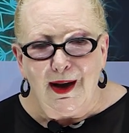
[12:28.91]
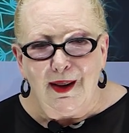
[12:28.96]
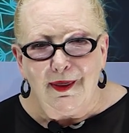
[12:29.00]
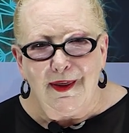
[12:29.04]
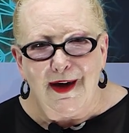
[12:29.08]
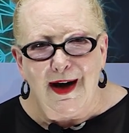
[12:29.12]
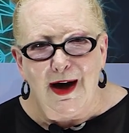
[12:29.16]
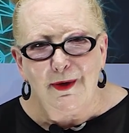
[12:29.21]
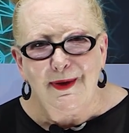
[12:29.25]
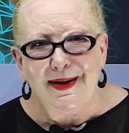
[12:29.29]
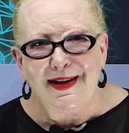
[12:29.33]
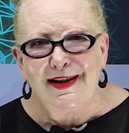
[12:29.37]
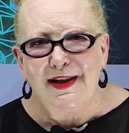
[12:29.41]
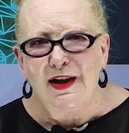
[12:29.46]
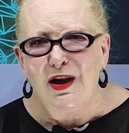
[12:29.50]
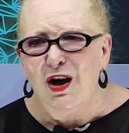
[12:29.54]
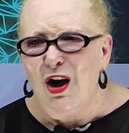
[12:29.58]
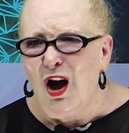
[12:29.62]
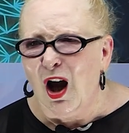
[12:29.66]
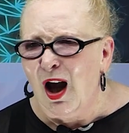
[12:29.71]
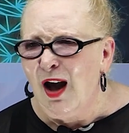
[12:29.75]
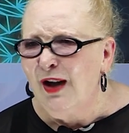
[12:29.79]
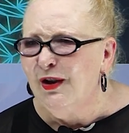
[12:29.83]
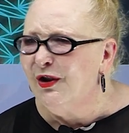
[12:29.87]
there is
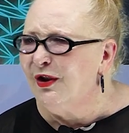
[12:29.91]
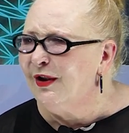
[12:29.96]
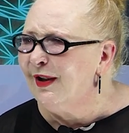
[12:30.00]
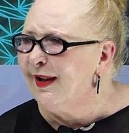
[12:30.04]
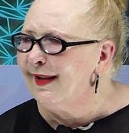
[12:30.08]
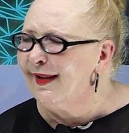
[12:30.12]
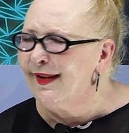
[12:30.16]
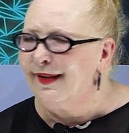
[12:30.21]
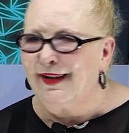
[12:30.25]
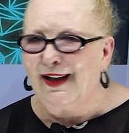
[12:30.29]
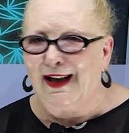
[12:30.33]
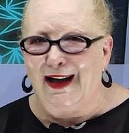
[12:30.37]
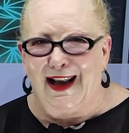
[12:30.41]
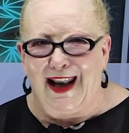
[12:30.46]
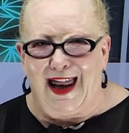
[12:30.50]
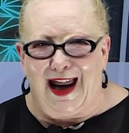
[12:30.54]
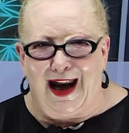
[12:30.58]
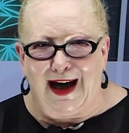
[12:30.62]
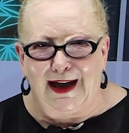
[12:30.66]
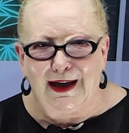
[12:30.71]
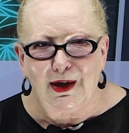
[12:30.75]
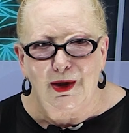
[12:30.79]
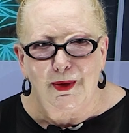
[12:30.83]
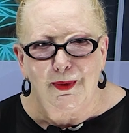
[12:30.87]
not just the
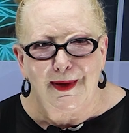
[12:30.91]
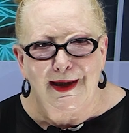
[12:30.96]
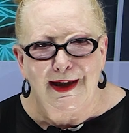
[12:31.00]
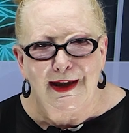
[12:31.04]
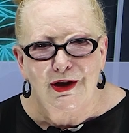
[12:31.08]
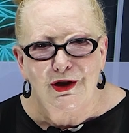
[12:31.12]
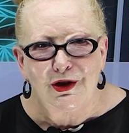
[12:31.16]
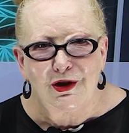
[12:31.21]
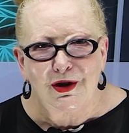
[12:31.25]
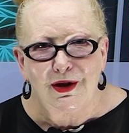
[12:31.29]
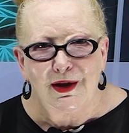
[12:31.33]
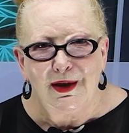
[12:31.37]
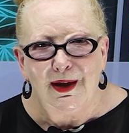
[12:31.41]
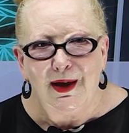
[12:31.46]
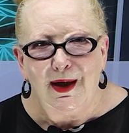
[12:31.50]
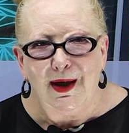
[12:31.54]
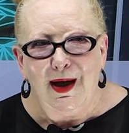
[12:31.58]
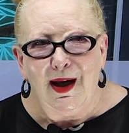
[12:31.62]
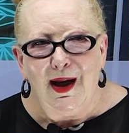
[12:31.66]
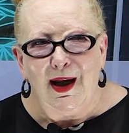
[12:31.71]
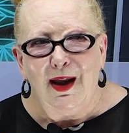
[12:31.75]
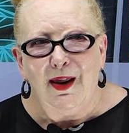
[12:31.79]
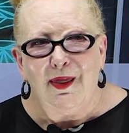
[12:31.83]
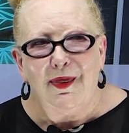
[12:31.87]
language,
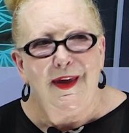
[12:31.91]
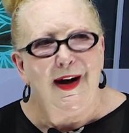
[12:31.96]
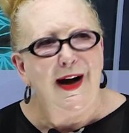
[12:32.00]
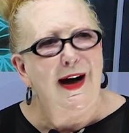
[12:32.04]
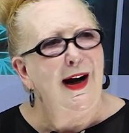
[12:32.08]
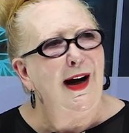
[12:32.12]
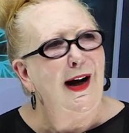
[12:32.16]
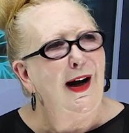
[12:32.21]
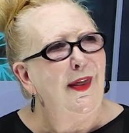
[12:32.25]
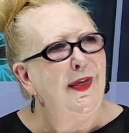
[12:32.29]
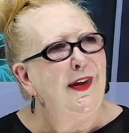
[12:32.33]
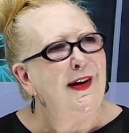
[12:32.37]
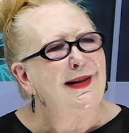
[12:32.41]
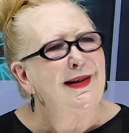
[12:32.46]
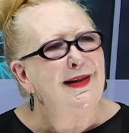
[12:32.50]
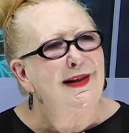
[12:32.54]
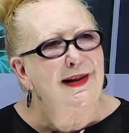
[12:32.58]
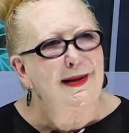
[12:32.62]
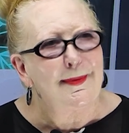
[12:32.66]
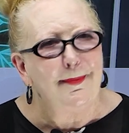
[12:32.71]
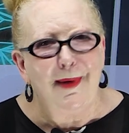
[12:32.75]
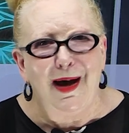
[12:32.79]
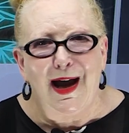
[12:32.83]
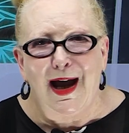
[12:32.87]
there are the
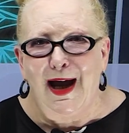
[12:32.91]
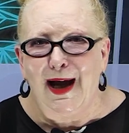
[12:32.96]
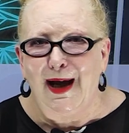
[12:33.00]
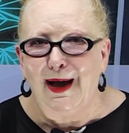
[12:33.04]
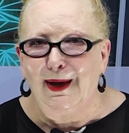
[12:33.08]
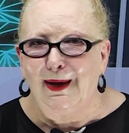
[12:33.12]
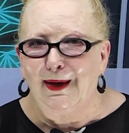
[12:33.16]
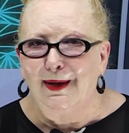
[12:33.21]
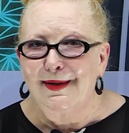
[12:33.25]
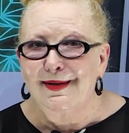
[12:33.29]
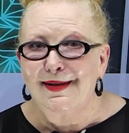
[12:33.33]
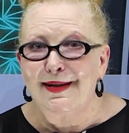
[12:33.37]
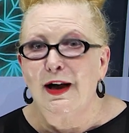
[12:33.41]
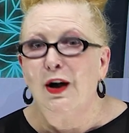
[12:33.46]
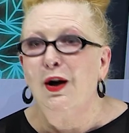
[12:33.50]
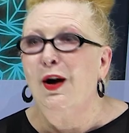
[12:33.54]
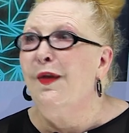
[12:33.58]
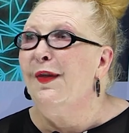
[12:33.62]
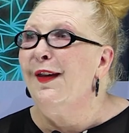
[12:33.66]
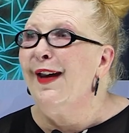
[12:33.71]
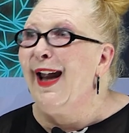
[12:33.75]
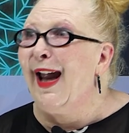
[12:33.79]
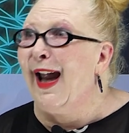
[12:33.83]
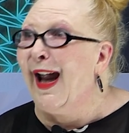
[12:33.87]
smiles, there are
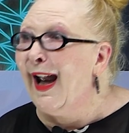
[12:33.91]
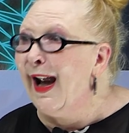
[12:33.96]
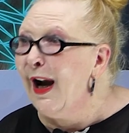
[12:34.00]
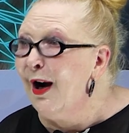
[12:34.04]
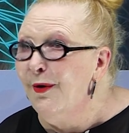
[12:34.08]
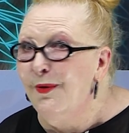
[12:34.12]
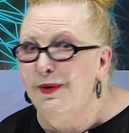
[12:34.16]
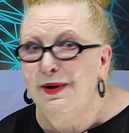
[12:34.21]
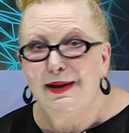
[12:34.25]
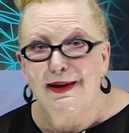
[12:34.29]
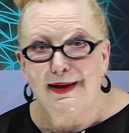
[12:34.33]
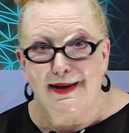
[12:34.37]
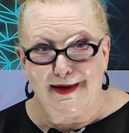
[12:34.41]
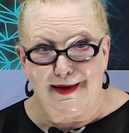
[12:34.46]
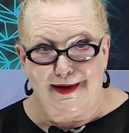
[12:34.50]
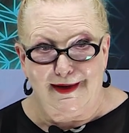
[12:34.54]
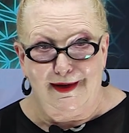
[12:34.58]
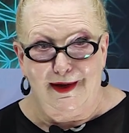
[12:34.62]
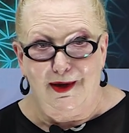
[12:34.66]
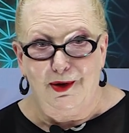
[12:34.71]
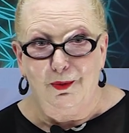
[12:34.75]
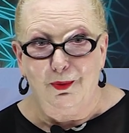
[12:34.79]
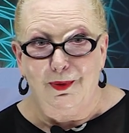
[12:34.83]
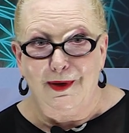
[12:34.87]
the errors
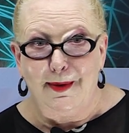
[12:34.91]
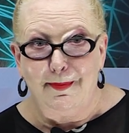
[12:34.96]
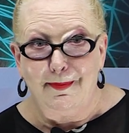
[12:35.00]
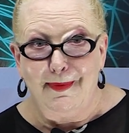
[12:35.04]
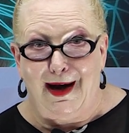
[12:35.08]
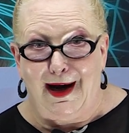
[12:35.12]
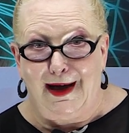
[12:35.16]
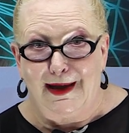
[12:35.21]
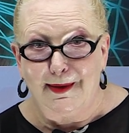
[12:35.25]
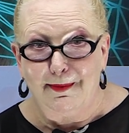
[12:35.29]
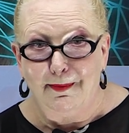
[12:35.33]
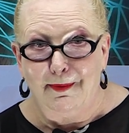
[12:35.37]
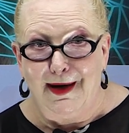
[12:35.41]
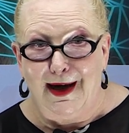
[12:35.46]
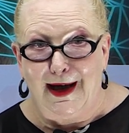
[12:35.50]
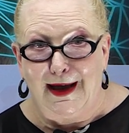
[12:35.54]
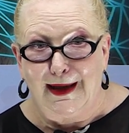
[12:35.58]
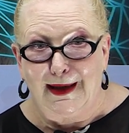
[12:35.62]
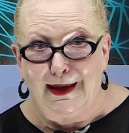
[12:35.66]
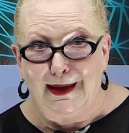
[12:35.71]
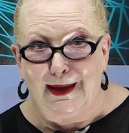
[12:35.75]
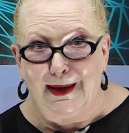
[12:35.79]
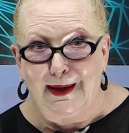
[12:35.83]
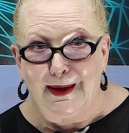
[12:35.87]
that we might
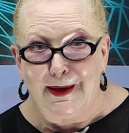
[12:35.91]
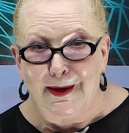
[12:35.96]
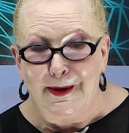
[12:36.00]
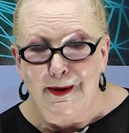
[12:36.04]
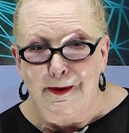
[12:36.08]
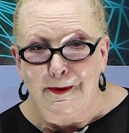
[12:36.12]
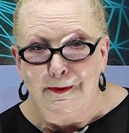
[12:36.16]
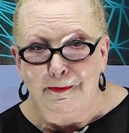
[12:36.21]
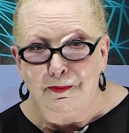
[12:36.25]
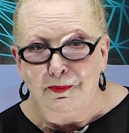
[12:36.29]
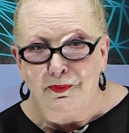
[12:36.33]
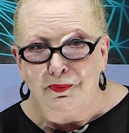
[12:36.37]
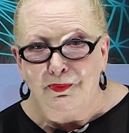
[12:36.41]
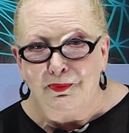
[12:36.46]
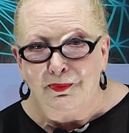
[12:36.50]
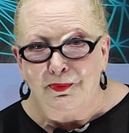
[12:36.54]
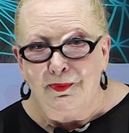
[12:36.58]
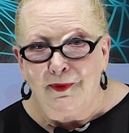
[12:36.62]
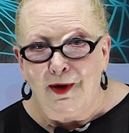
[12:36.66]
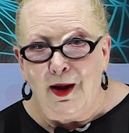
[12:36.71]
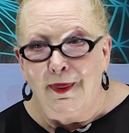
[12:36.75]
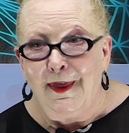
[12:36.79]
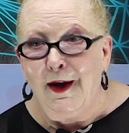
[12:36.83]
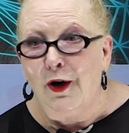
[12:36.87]
make,
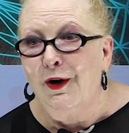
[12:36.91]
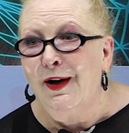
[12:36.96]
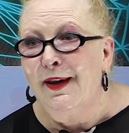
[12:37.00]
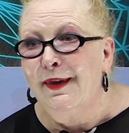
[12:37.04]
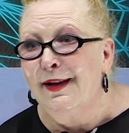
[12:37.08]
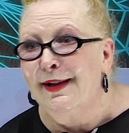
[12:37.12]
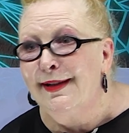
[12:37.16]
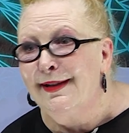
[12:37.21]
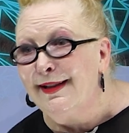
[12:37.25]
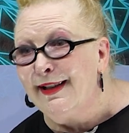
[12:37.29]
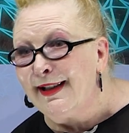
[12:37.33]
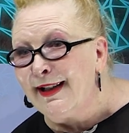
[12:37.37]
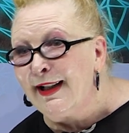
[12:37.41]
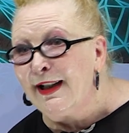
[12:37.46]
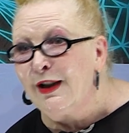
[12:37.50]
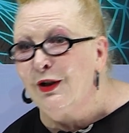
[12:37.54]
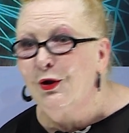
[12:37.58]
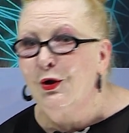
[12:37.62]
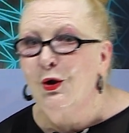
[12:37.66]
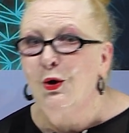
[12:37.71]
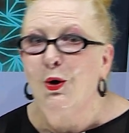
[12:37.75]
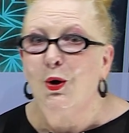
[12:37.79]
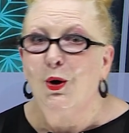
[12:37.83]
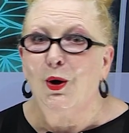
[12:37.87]
there are the
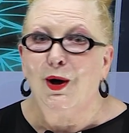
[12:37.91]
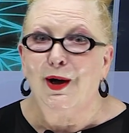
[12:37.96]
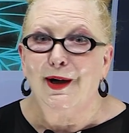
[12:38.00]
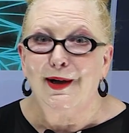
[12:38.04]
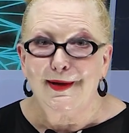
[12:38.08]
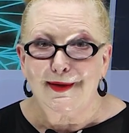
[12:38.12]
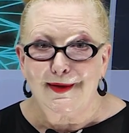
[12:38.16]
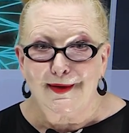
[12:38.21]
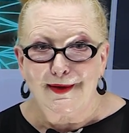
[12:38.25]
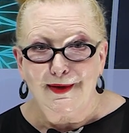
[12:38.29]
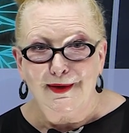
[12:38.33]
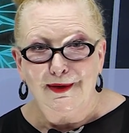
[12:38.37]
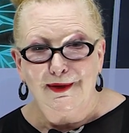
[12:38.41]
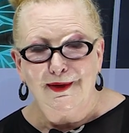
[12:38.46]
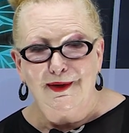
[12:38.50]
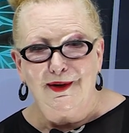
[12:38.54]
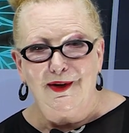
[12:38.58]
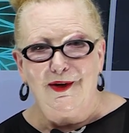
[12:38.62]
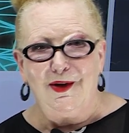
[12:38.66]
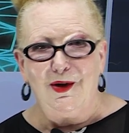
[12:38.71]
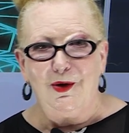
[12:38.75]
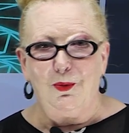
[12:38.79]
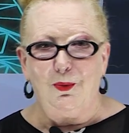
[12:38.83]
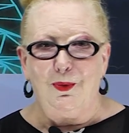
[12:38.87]
detours
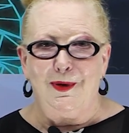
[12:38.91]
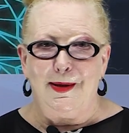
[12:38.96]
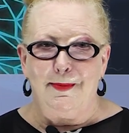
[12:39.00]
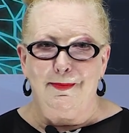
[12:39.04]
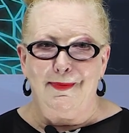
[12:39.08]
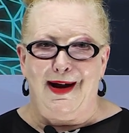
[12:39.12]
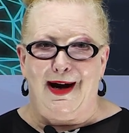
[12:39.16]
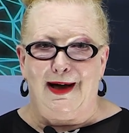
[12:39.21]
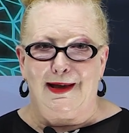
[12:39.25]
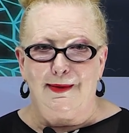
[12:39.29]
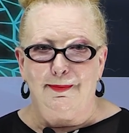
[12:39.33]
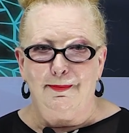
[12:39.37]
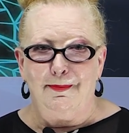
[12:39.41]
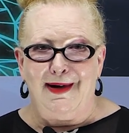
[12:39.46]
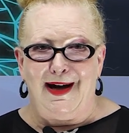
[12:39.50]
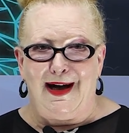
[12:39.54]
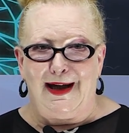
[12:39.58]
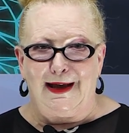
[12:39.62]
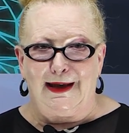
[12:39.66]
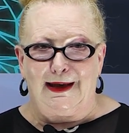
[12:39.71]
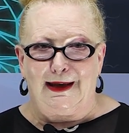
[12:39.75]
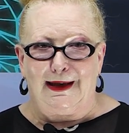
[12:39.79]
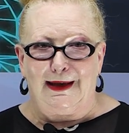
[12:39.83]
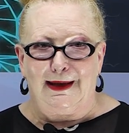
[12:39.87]
that we might
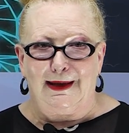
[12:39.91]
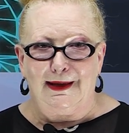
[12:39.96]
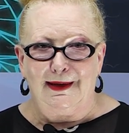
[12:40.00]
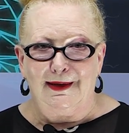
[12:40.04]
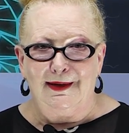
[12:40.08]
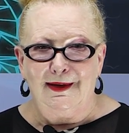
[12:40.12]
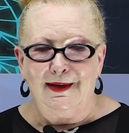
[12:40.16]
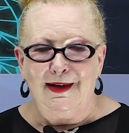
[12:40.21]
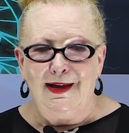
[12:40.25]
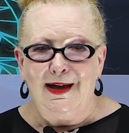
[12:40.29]
make.